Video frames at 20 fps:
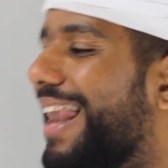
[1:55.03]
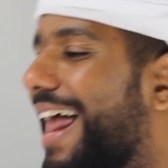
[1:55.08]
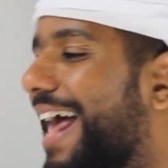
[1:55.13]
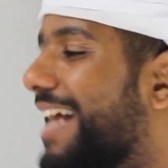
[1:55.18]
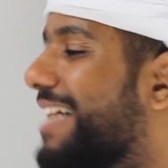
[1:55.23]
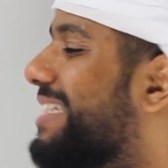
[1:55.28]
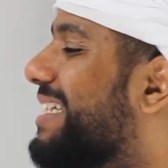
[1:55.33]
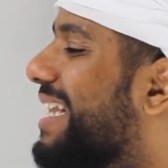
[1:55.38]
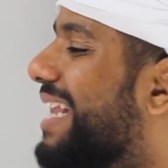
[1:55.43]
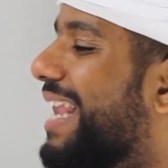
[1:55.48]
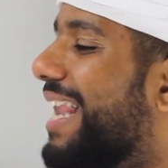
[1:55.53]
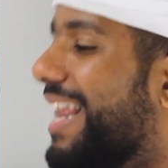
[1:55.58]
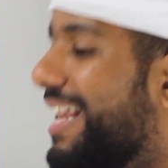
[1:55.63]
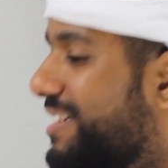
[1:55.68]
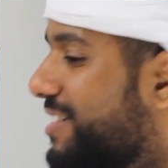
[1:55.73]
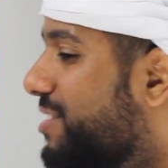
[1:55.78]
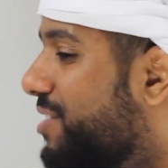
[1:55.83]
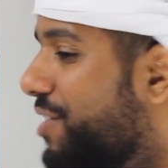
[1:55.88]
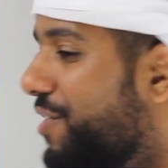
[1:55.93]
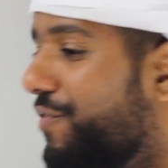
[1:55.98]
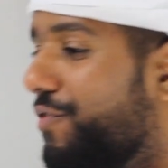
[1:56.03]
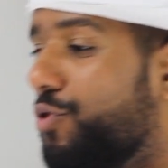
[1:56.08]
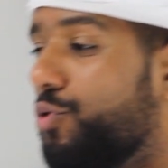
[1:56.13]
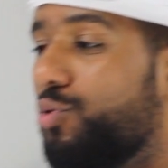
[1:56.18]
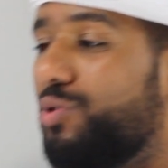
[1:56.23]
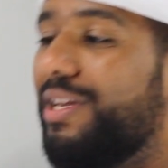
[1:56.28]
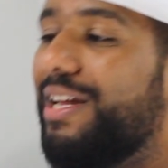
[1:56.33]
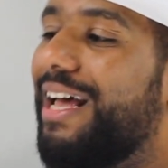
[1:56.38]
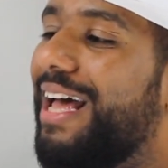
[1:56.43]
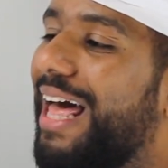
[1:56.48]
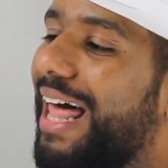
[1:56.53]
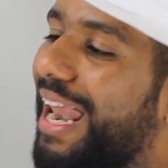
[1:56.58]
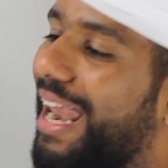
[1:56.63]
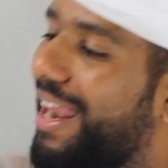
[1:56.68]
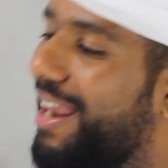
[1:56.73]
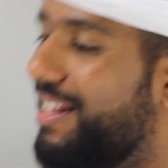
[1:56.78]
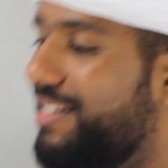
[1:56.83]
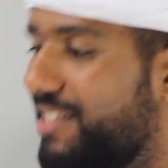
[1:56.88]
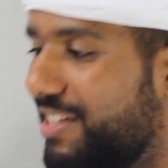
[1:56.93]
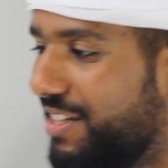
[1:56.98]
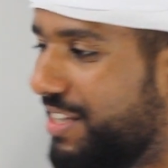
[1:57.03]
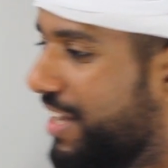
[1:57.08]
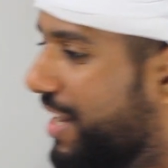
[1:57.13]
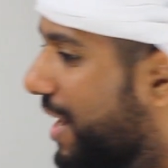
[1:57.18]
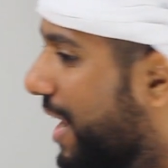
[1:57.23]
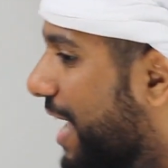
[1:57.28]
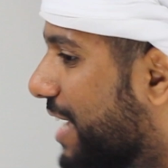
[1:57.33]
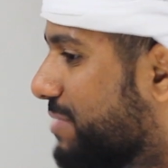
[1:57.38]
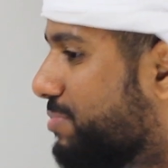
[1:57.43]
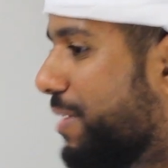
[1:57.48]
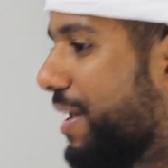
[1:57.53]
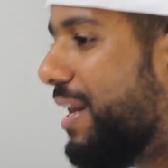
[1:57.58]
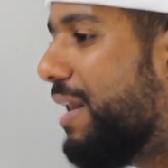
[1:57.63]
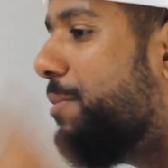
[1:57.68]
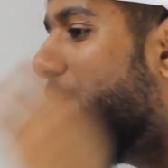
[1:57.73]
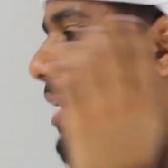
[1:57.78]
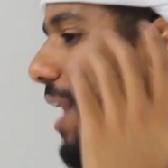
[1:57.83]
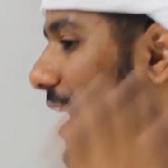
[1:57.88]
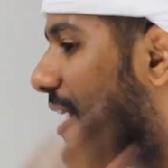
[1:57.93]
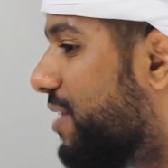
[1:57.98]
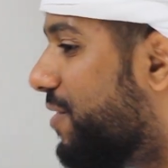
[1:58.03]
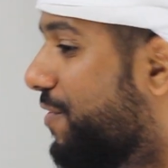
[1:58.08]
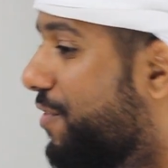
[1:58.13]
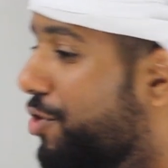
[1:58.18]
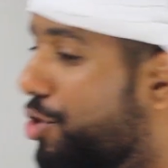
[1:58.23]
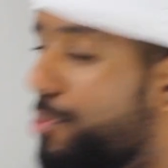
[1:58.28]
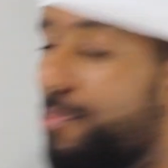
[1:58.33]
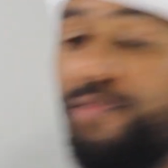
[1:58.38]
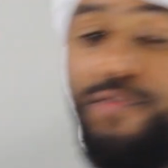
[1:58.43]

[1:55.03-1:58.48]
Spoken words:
likes, legendary likes, man. Let me like the video